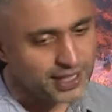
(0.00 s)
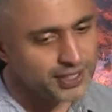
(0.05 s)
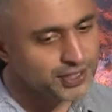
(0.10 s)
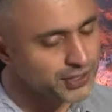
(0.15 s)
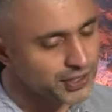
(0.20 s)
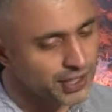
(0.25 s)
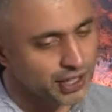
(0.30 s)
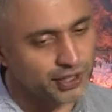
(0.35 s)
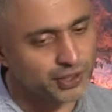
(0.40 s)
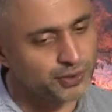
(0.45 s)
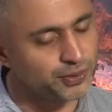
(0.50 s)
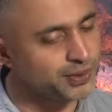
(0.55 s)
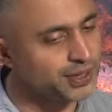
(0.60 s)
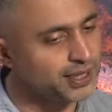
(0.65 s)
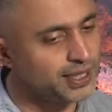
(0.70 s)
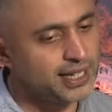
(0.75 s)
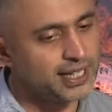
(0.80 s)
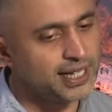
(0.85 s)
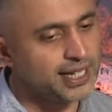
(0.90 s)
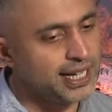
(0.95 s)
So
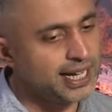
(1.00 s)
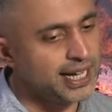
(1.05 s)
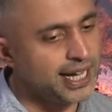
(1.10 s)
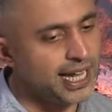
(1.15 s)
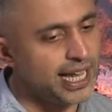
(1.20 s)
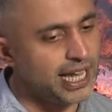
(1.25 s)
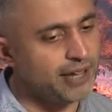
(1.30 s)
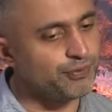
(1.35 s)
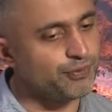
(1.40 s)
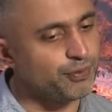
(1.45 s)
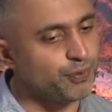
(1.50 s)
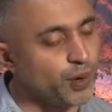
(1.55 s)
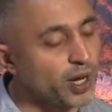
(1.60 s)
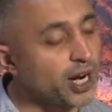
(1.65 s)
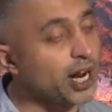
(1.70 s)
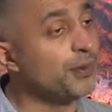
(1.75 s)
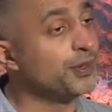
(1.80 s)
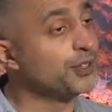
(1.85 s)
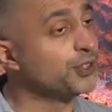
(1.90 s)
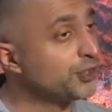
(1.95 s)
if
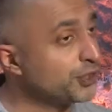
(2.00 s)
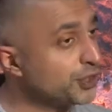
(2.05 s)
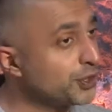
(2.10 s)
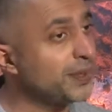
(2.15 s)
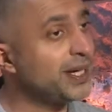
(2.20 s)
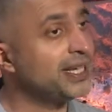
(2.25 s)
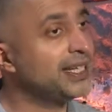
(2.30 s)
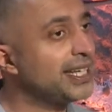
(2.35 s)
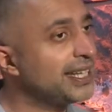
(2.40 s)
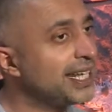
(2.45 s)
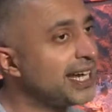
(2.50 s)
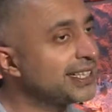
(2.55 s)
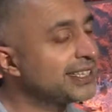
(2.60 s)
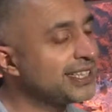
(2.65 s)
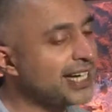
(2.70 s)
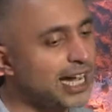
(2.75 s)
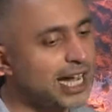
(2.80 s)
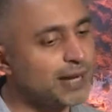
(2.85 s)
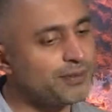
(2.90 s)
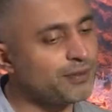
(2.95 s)
what I was doing at that
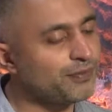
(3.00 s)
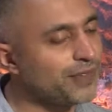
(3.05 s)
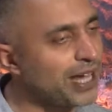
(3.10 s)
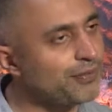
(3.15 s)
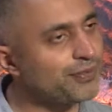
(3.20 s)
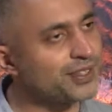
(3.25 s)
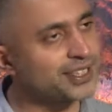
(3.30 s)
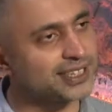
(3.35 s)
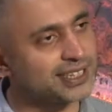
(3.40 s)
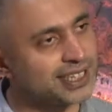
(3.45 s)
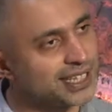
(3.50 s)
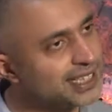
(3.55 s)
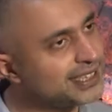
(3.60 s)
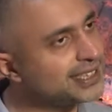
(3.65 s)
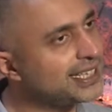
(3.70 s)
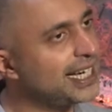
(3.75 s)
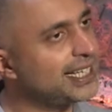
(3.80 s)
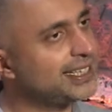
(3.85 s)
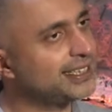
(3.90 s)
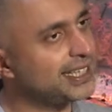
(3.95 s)
time, if that
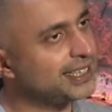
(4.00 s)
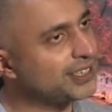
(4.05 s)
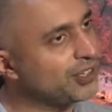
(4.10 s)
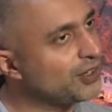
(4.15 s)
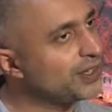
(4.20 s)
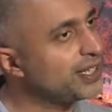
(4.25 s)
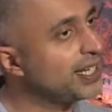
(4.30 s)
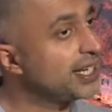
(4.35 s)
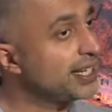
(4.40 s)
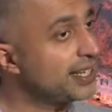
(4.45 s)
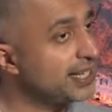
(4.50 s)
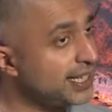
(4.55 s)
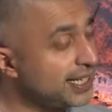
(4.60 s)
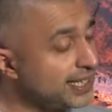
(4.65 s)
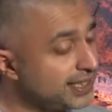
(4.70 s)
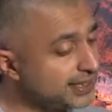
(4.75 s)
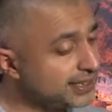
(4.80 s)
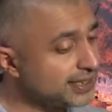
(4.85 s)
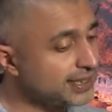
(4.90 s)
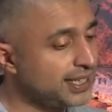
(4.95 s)
facilitated all the other
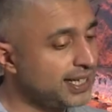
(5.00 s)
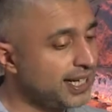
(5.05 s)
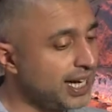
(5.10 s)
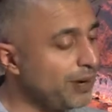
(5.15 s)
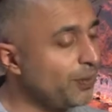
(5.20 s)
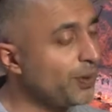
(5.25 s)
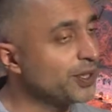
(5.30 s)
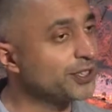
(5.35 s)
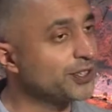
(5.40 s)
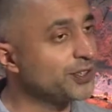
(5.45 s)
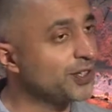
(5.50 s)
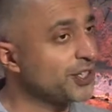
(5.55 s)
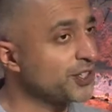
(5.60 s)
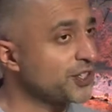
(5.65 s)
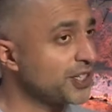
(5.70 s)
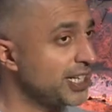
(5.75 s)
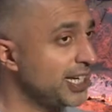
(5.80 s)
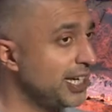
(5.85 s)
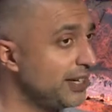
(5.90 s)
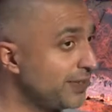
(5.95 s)
things I wanted to
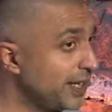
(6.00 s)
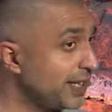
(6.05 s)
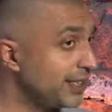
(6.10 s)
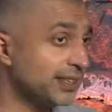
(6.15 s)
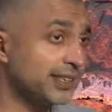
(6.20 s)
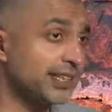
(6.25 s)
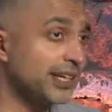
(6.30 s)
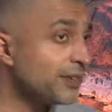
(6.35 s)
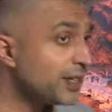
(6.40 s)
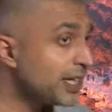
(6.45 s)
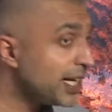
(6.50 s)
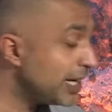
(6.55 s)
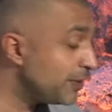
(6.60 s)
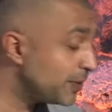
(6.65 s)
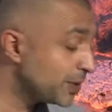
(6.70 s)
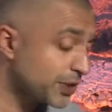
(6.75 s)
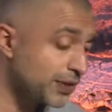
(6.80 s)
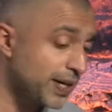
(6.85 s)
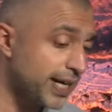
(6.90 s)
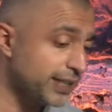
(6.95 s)
achieve, then it
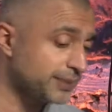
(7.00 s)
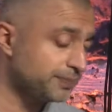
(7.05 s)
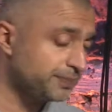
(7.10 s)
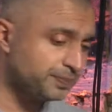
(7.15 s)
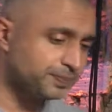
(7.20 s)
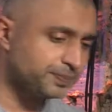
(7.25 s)
was great.